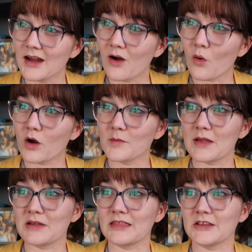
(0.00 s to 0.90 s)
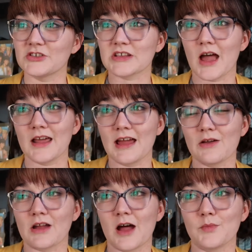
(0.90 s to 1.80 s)
or maybe they just cut out
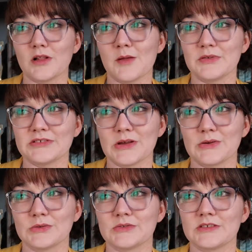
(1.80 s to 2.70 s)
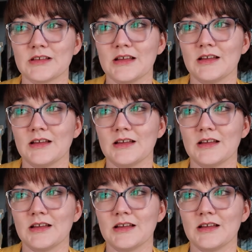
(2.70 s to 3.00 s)
a couple episodes